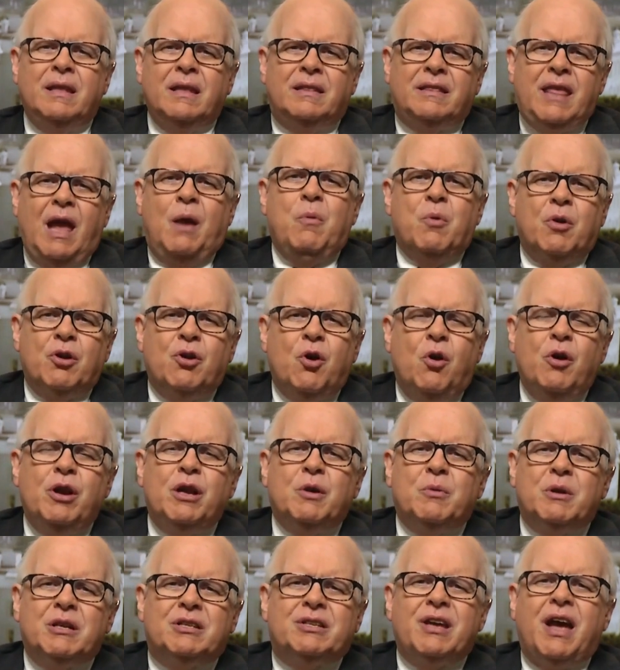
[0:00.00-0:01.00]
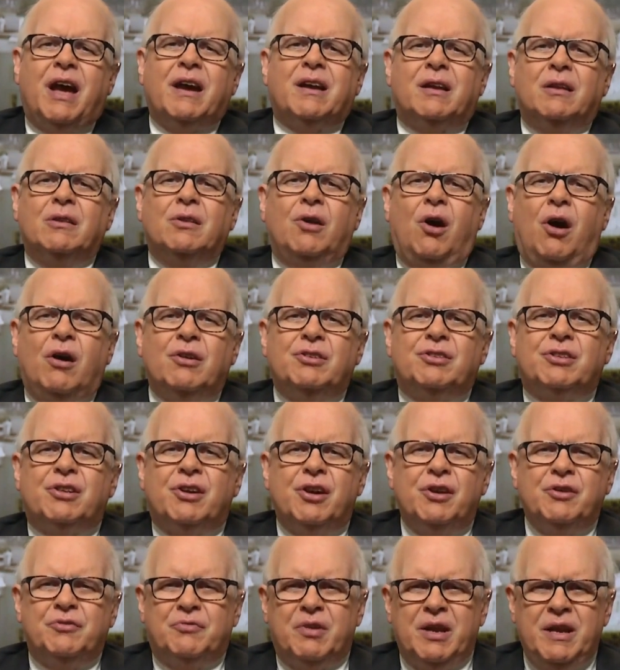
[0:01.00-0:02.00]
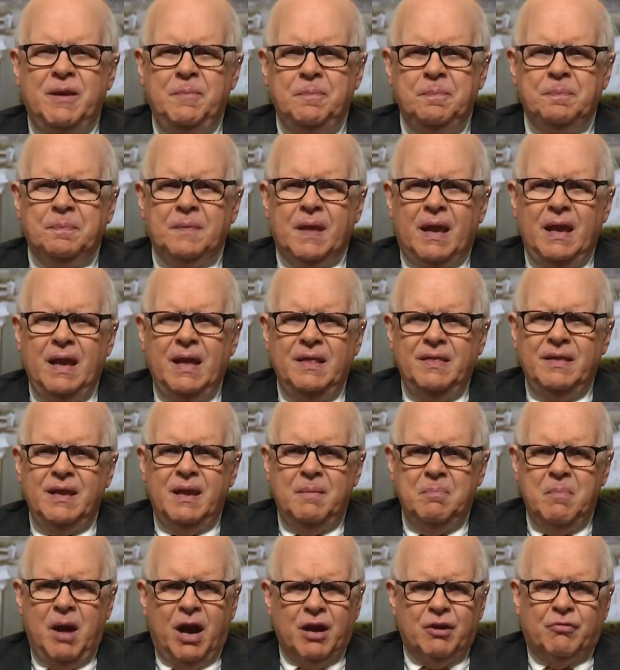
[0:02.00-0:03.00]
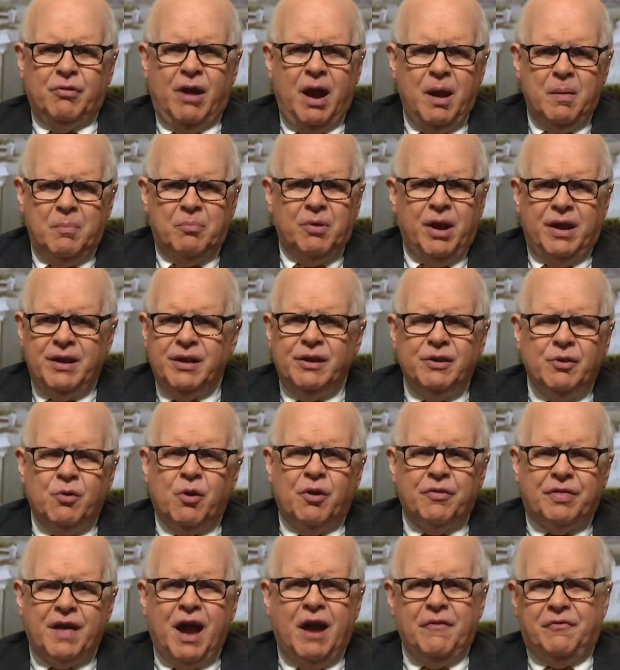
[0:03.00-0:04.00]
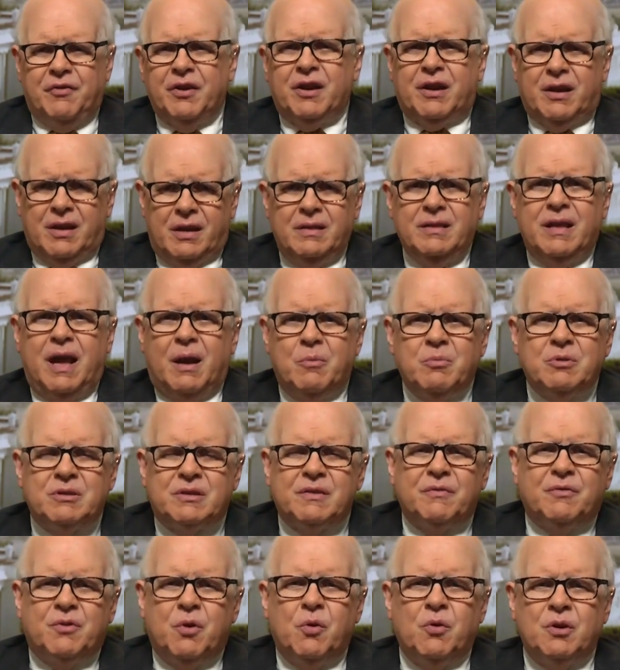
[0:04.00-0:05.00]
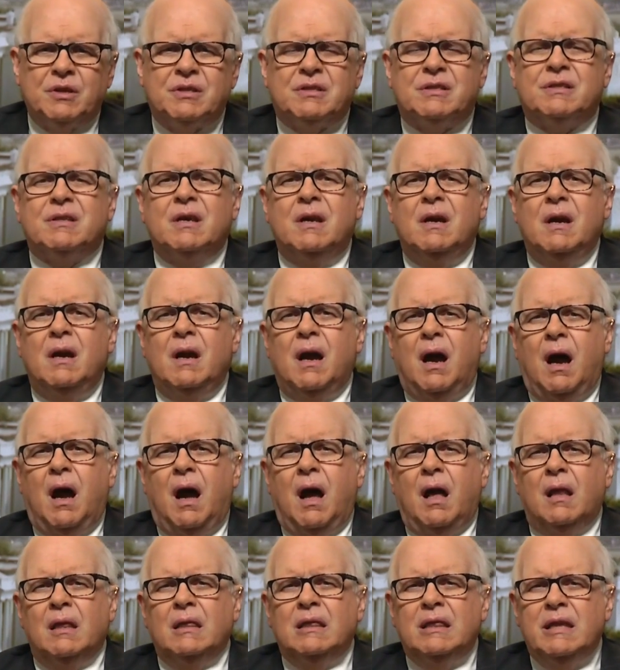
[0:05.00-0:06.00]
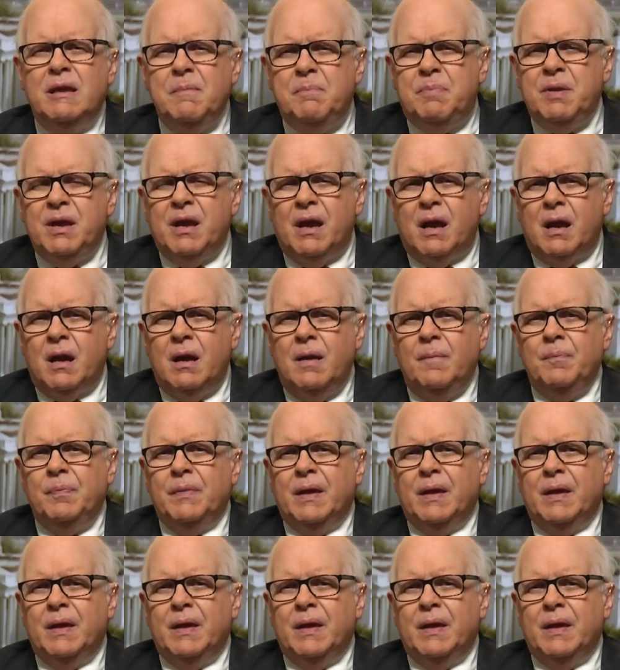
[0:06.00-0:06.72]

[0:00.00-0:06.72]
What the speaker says: they were going to attack a large country in the Maghreb, right, in North Africa, and that was, of course, Libya.